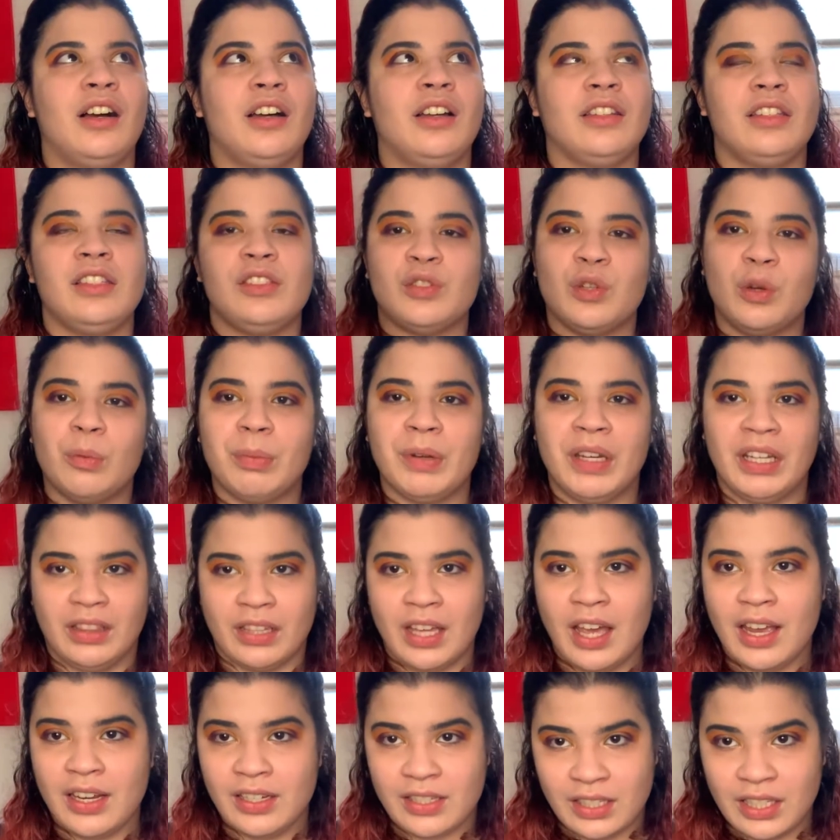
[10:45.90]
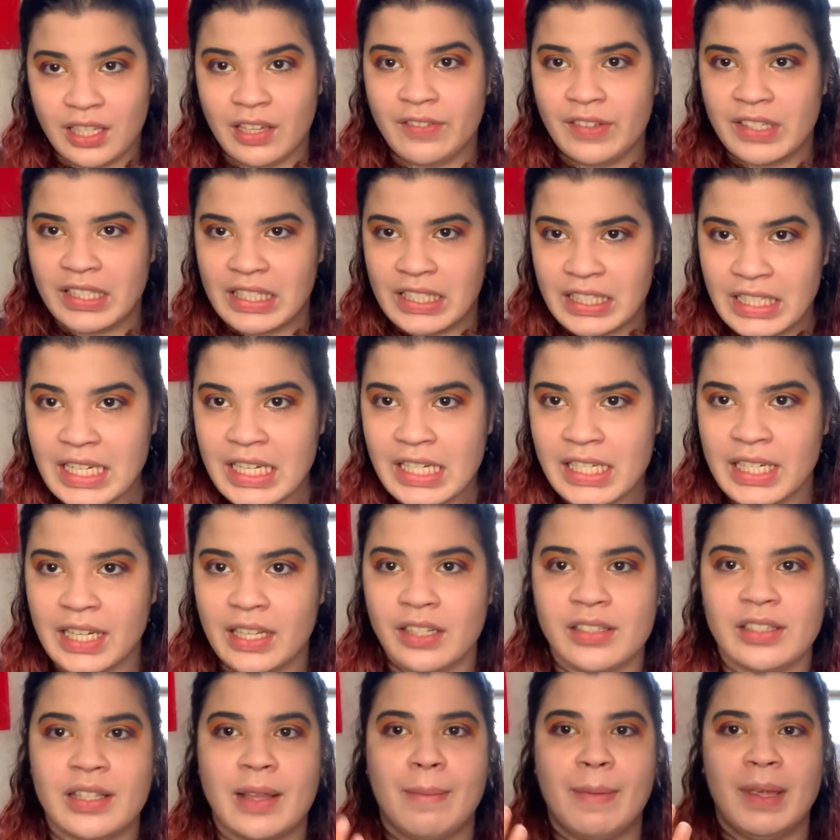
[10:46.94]
these opening lines give us
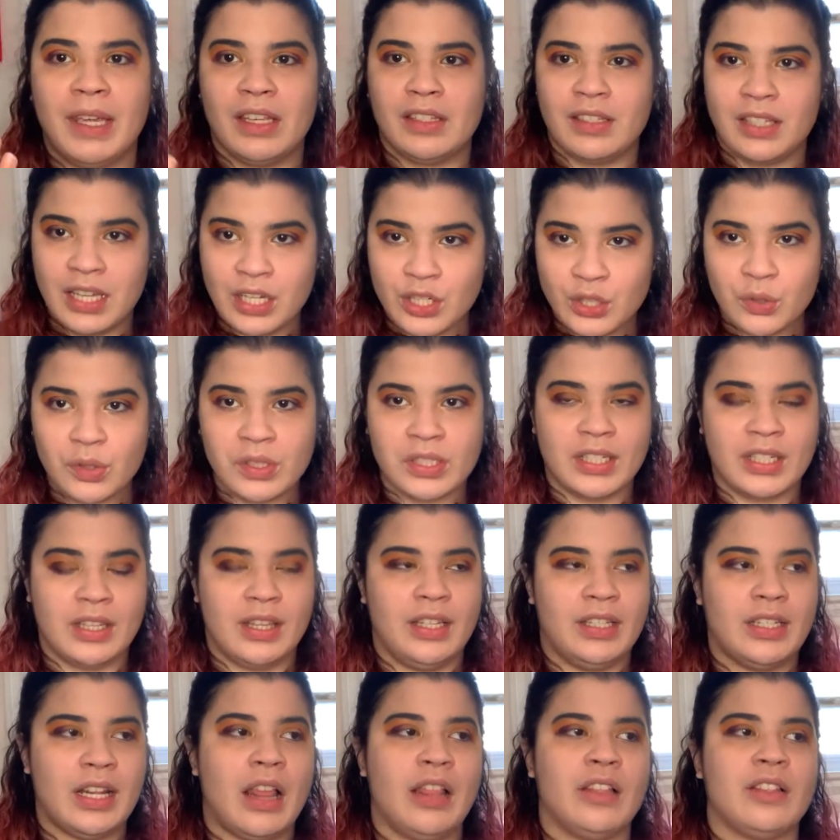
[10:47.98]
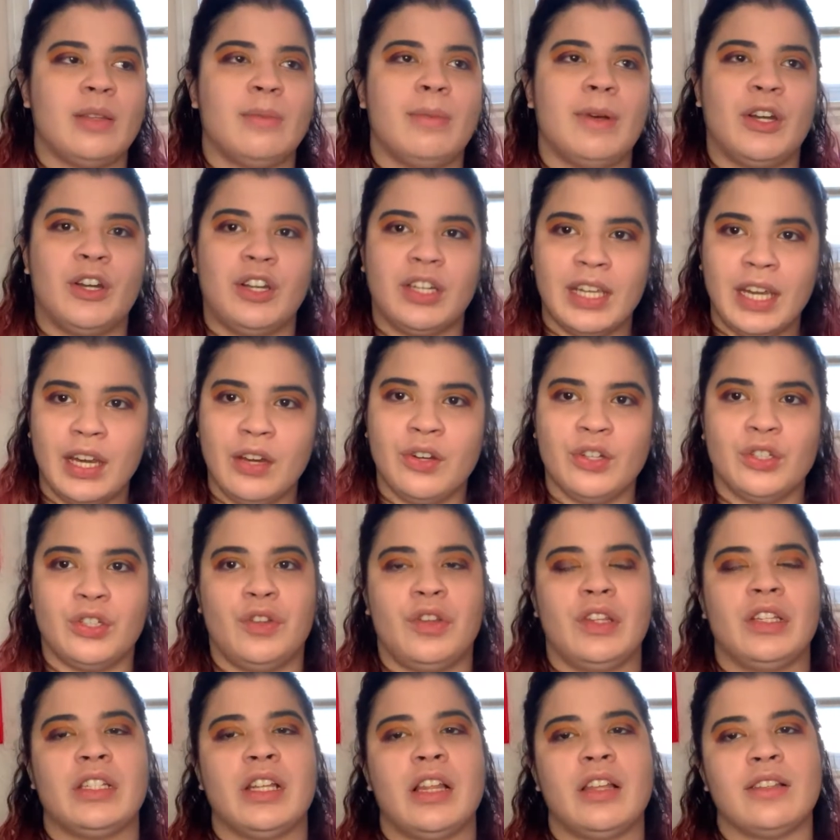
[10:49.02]
details that make us interested. They tell us about our character.
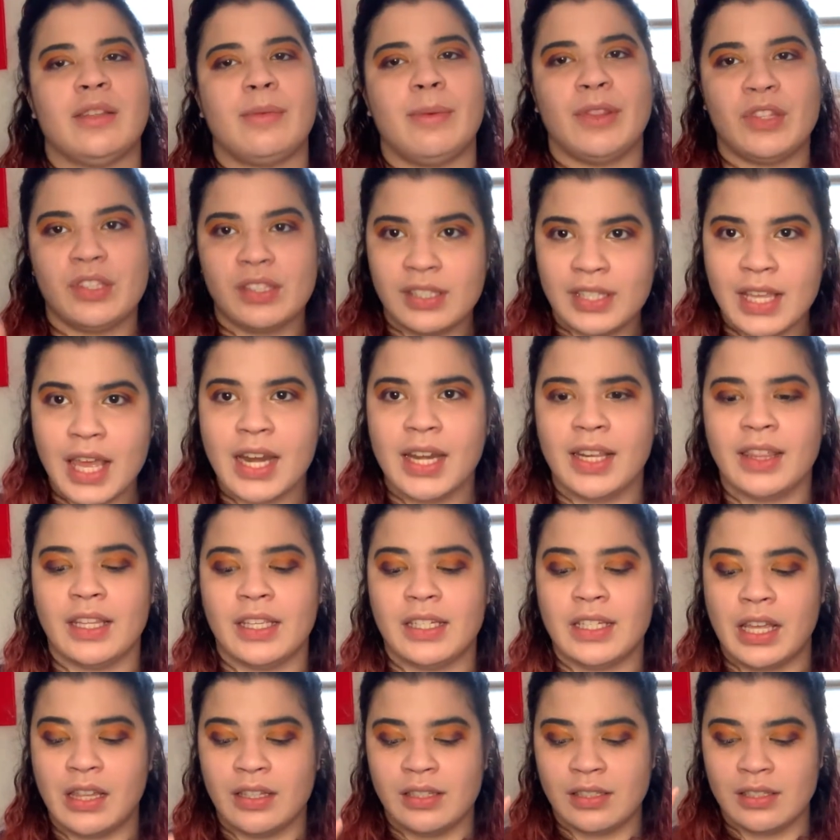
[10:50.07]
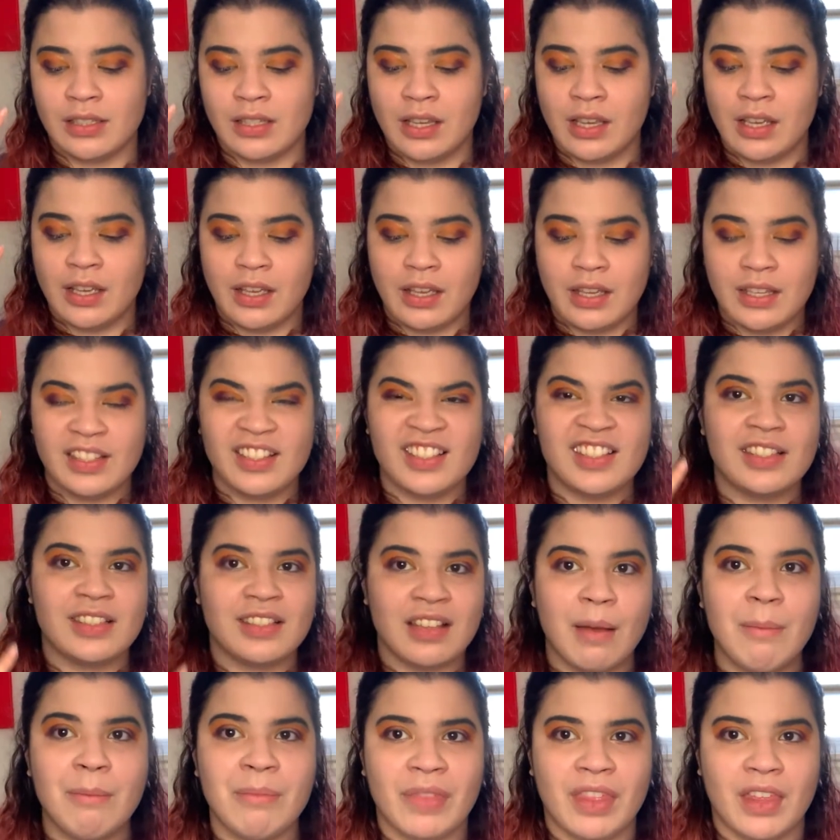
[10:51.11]
They tell us about the setting. They tell us
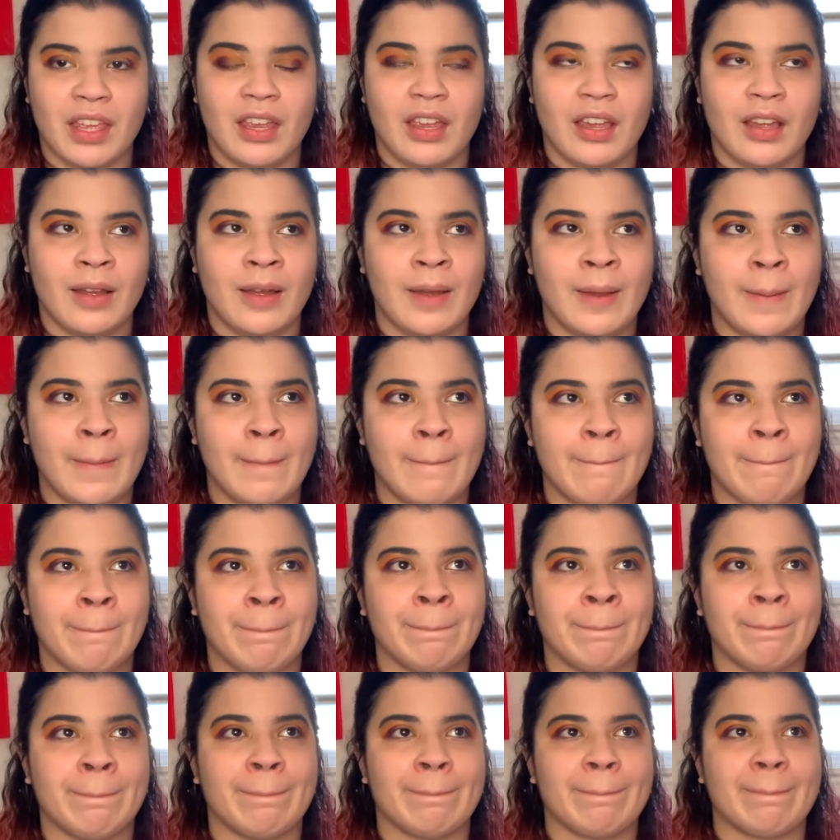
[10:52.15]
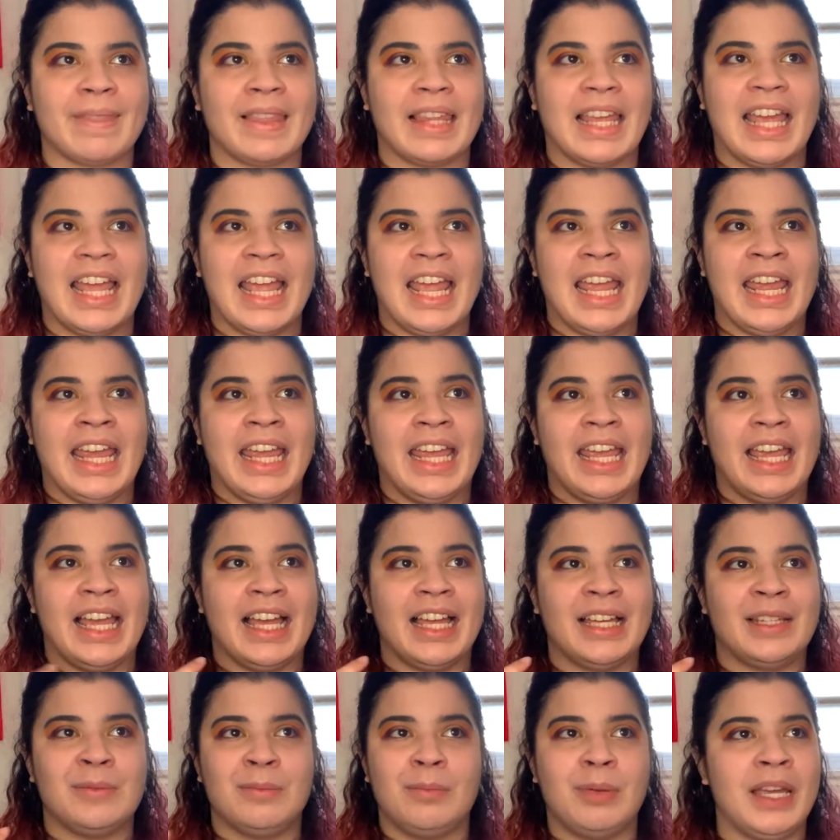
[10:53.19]
something.
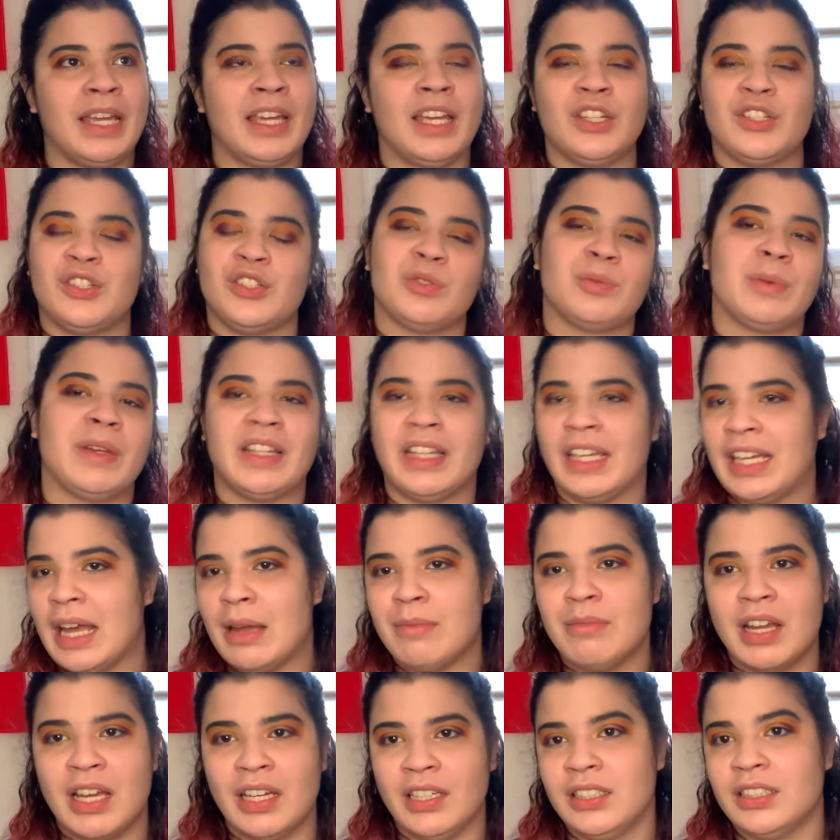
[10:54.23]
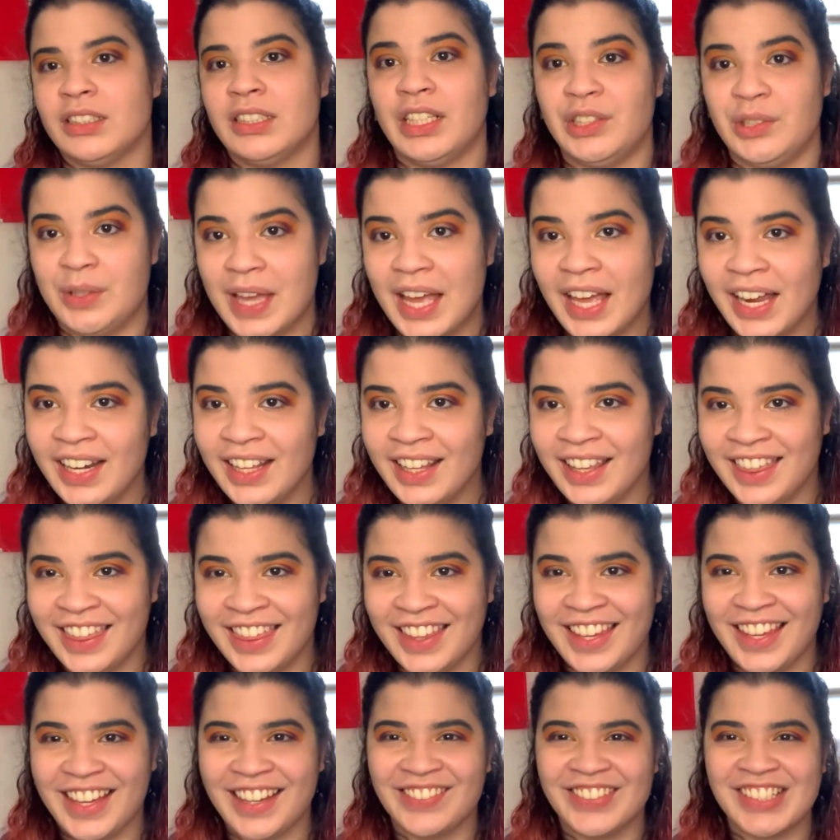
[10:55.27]
And Beckett just went like, I'm not going to tell you
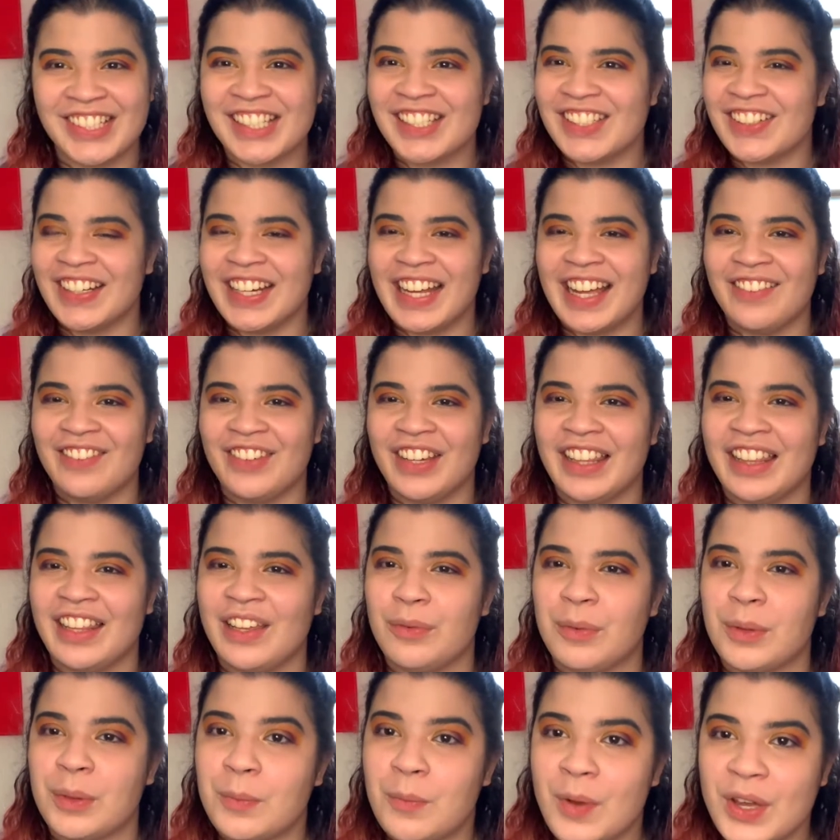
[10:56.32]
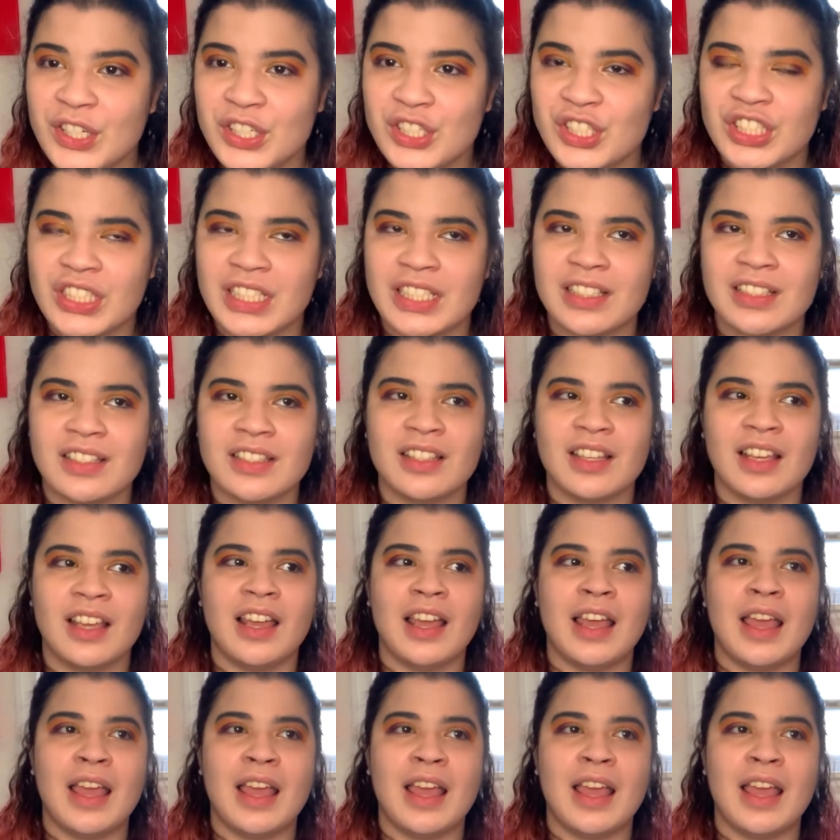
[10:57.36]
anything. I'm going to start everything with questions.